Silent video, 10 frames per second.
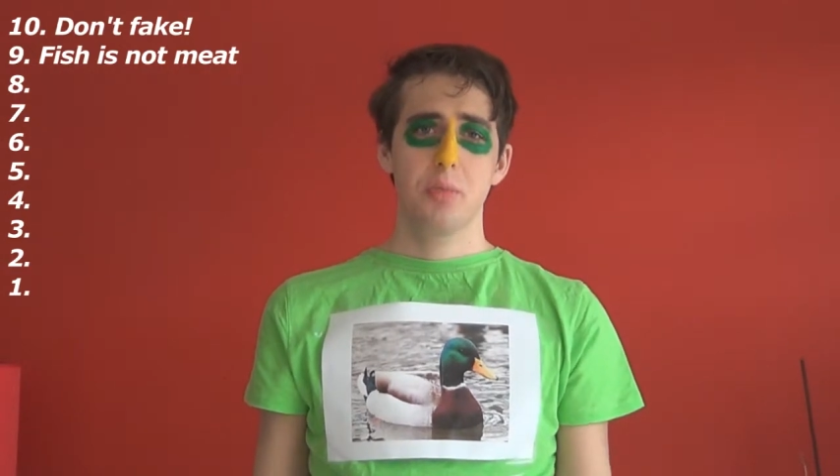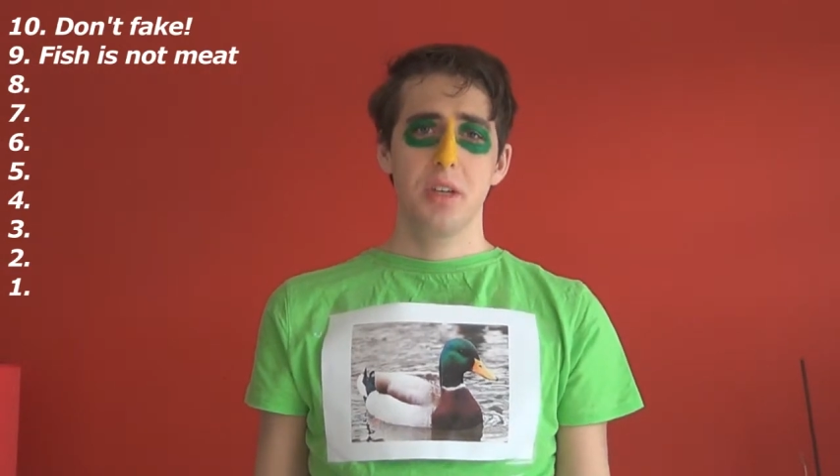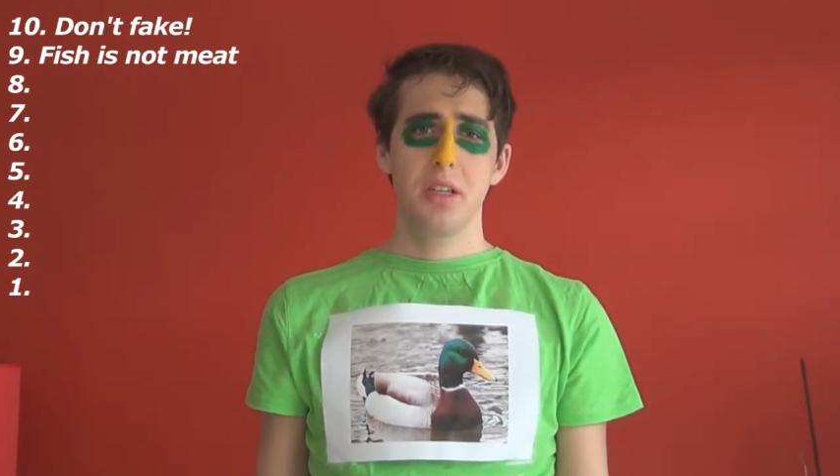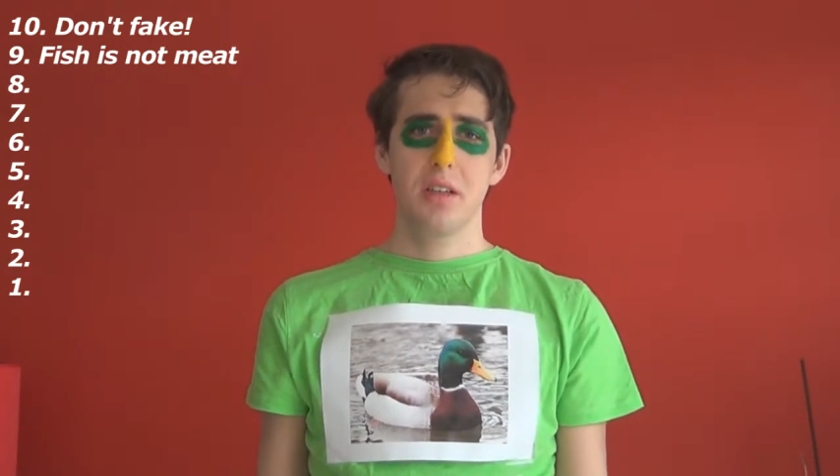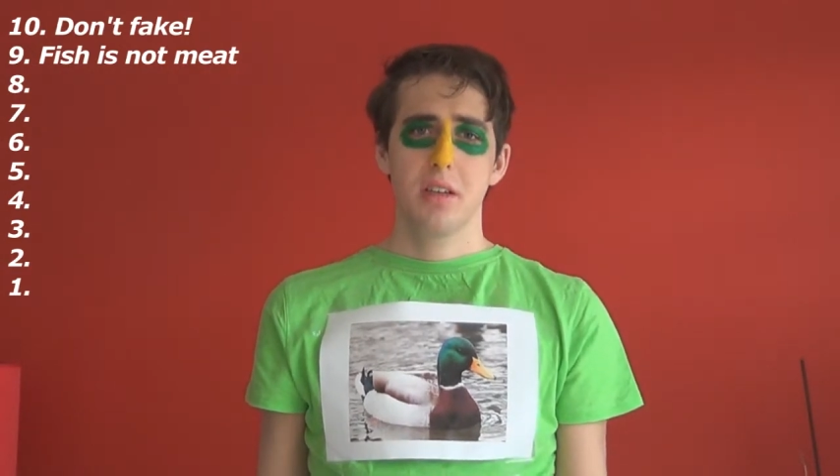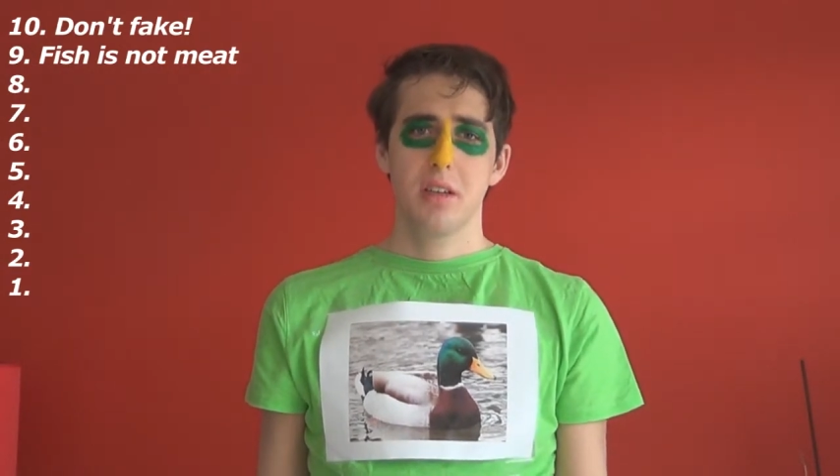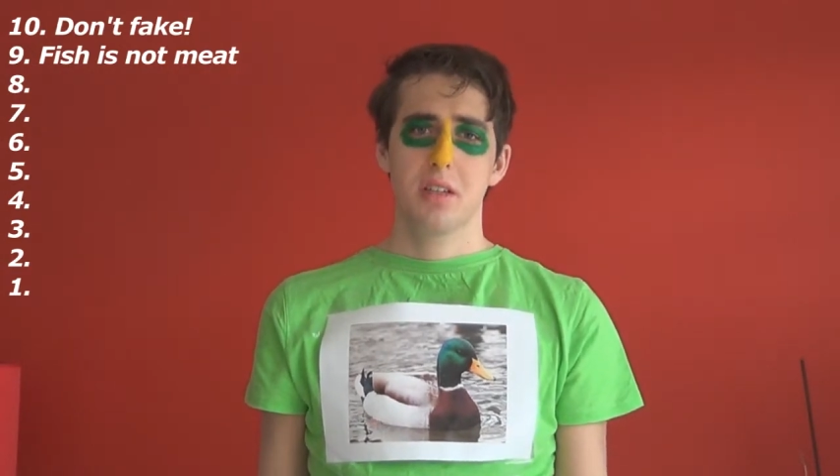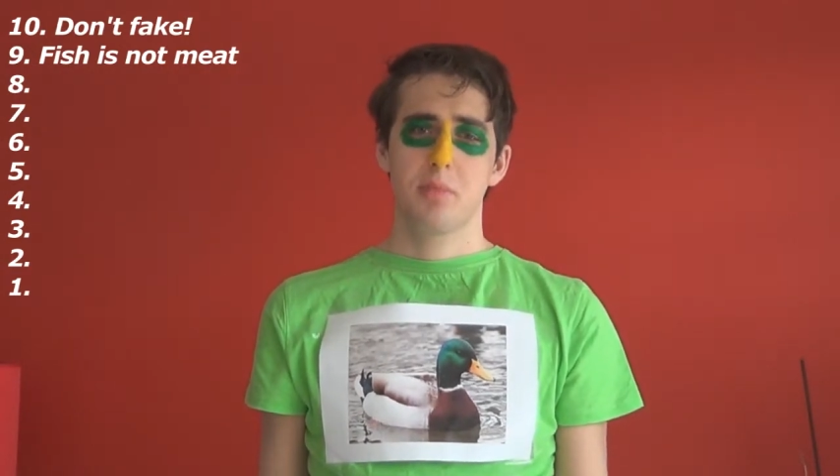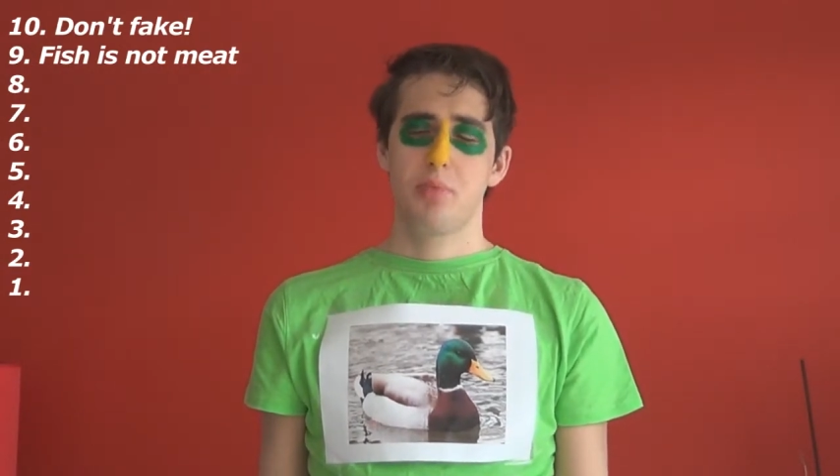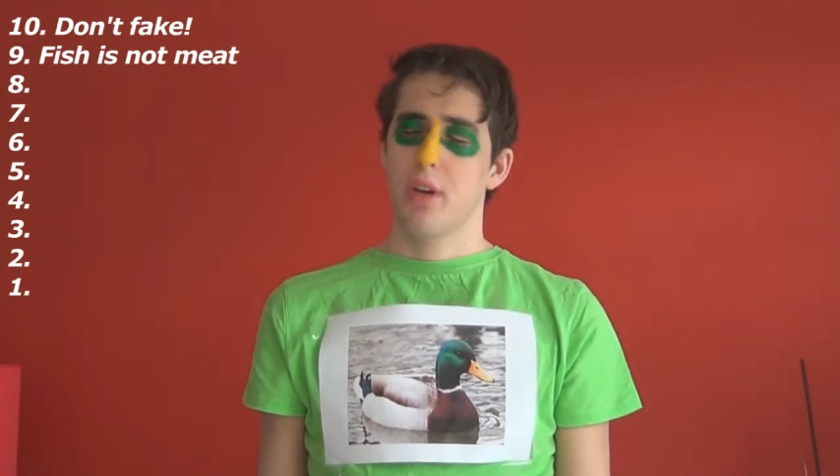meat
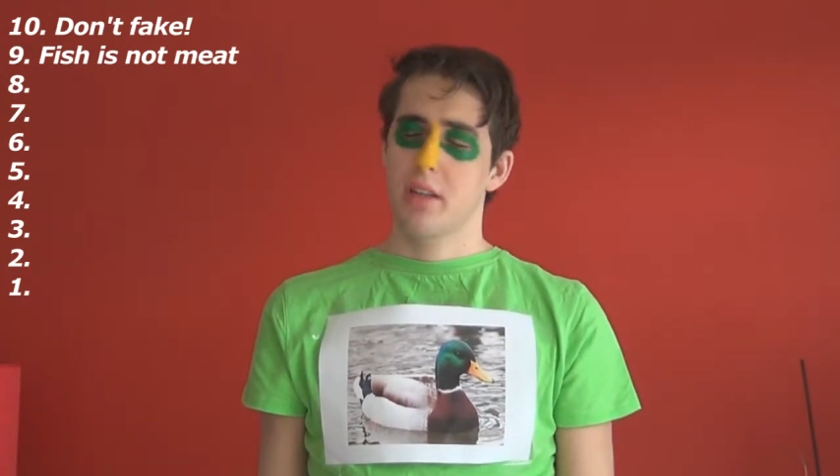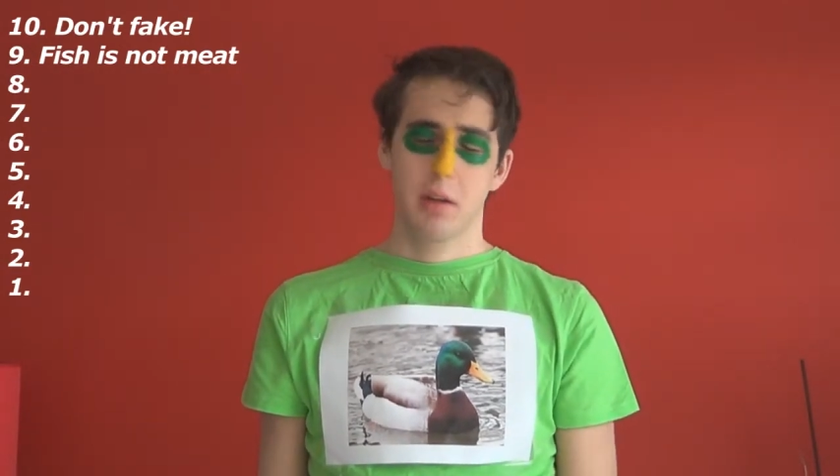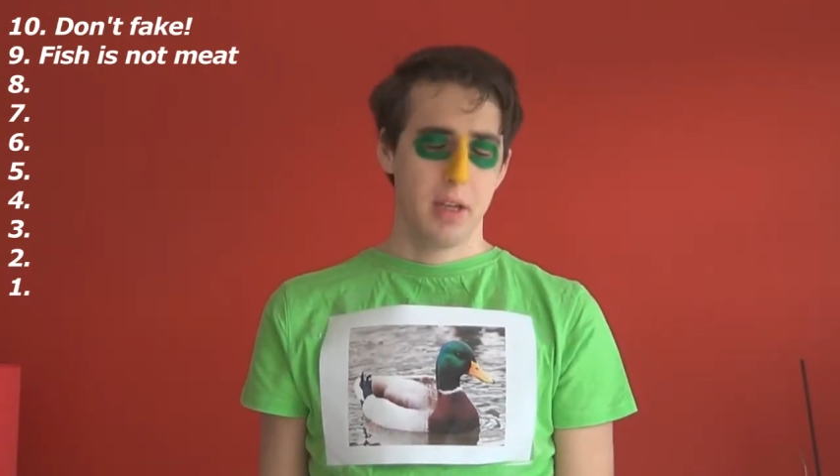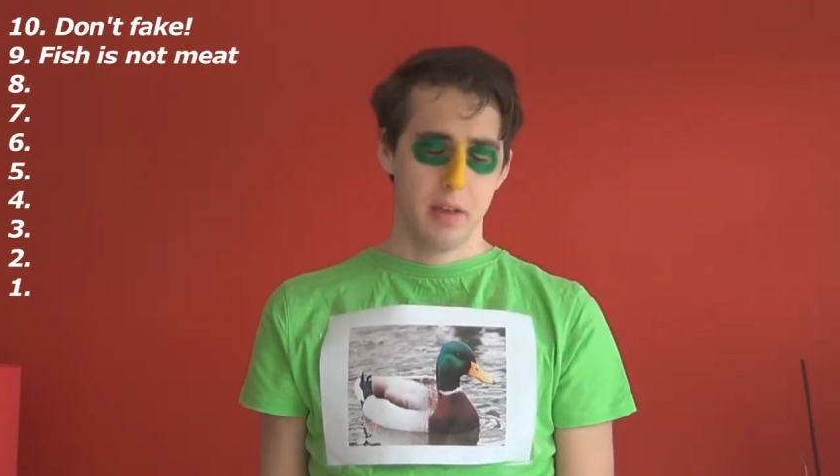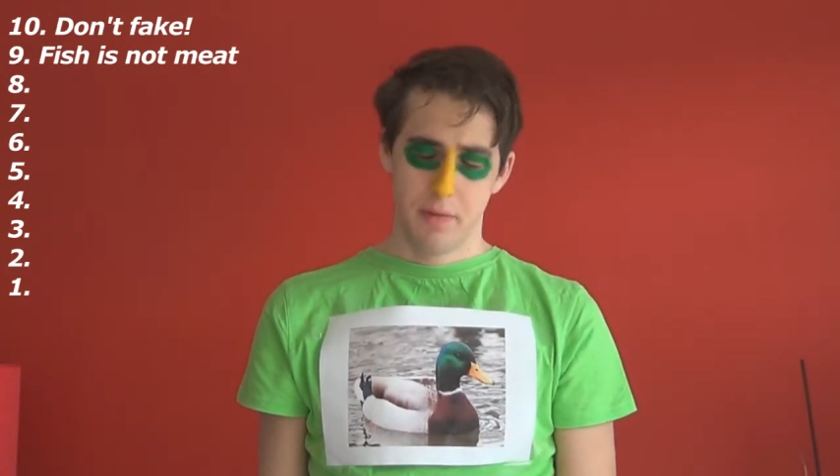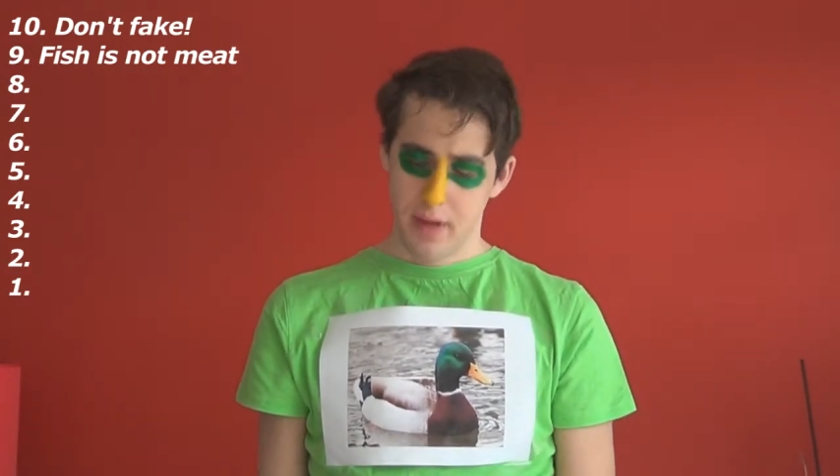is practically a